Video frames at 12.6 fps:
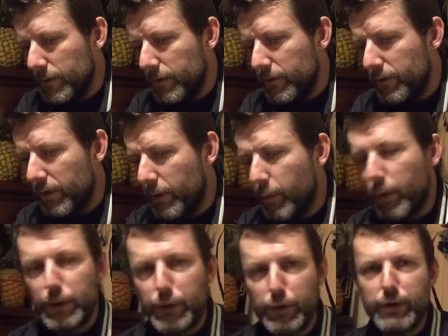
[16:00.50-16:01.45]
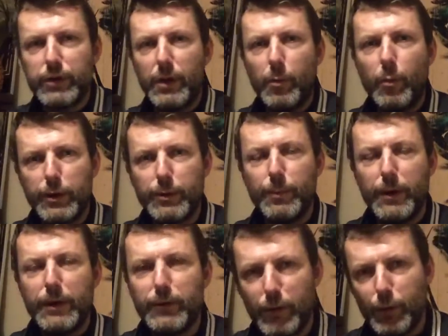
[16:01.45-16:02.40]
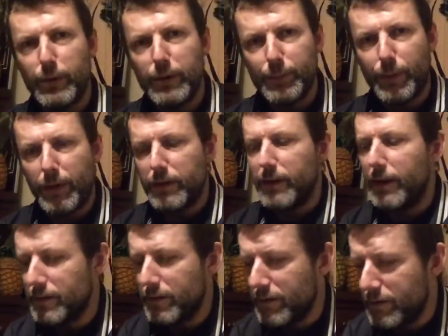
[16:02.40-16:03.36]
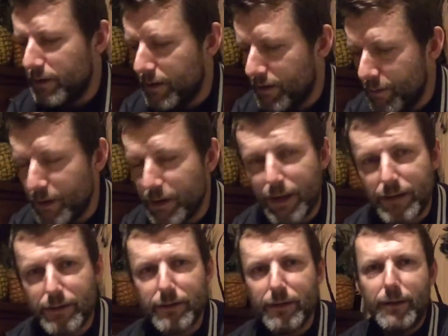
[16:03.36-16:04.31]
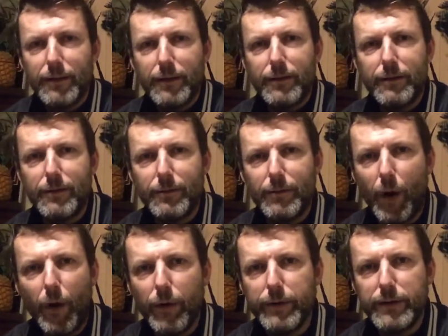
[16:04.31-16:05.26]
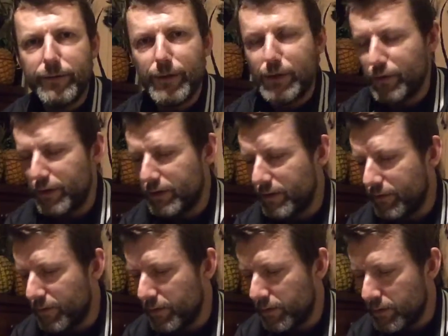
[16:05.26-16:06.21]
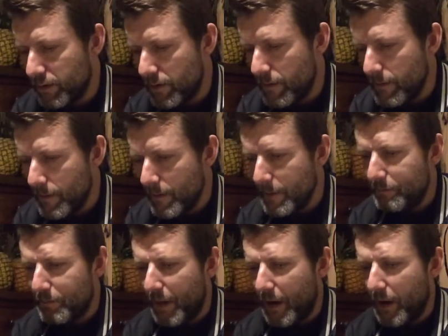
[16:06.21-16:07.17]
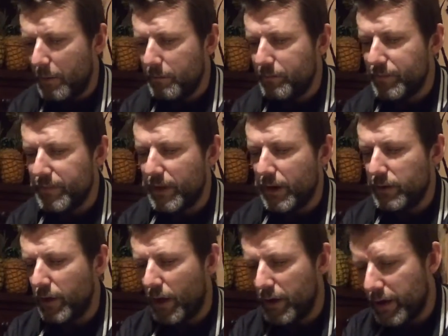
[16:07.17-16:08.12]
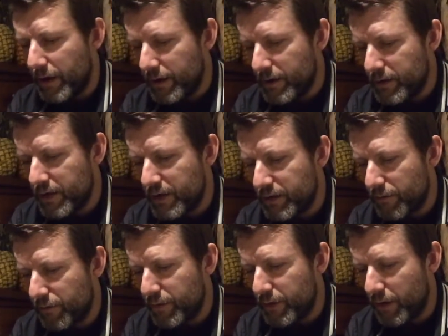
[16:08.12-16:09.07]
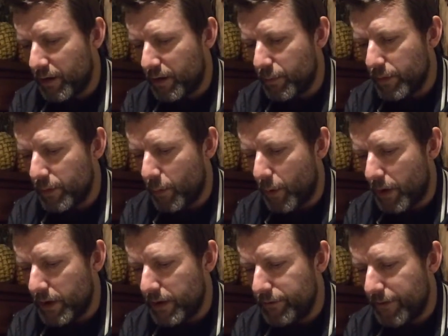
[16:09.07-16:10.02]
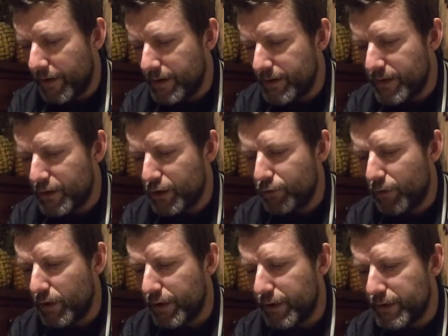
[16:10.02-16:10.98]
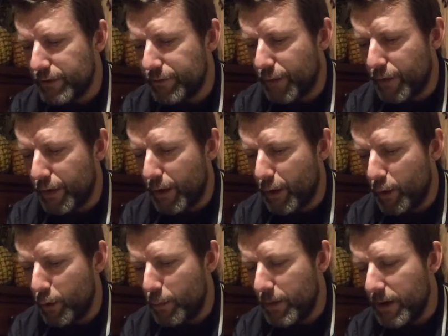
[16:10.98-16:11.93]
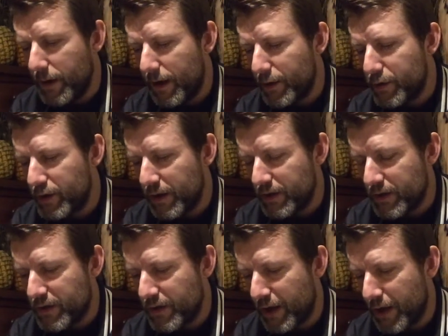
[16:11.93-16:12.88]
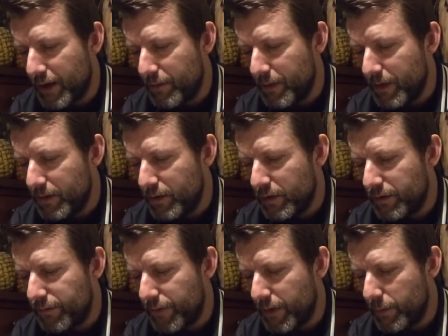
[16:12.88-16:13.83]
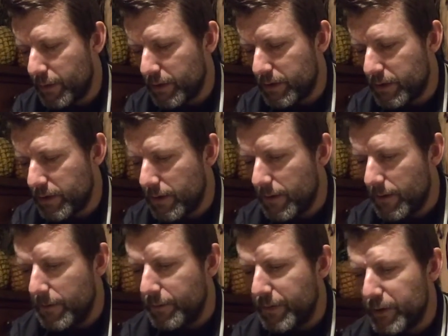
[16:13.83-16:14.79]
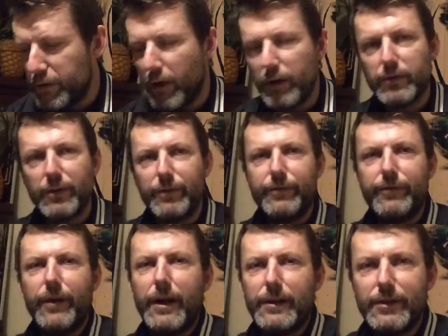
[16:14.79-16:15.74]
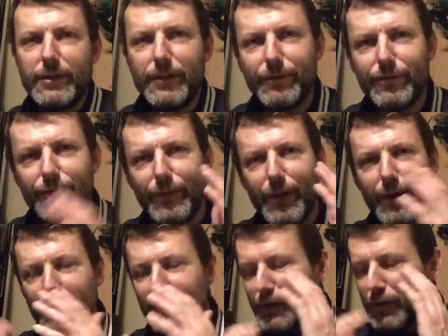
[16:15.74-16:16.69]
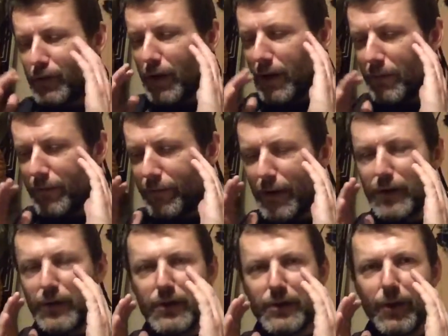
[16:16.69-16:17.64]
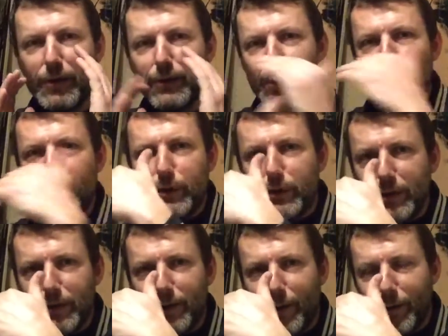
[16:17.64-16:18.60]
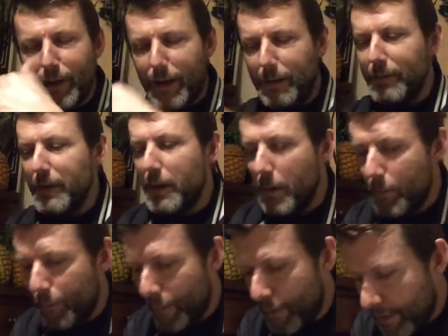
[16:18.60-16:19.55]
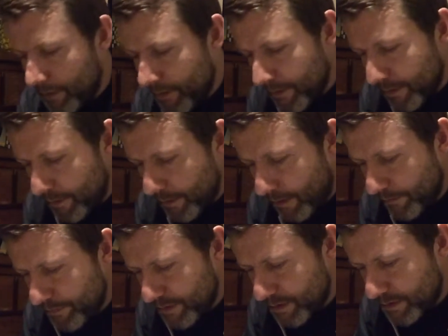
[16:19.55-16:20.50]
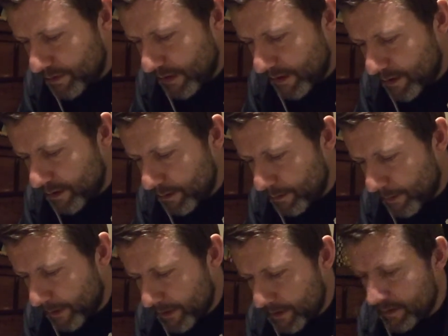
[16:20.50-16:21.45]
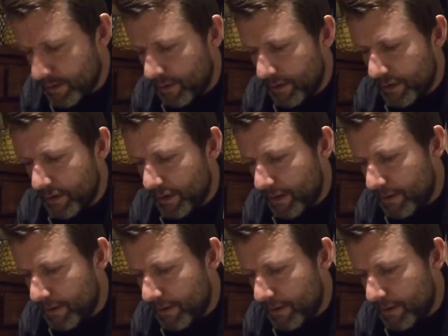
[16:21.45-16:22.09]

So why don't you just sit and watch me do this podcast instead? I mean, that's the height of interest, of course. A dog here, a sister of a dog with a wonky face, is struggling to find a home as she has the same disfigurement. This dog's got a face. It's a shame. The face is like twisted like that. But I think it's dead cute, man. It's like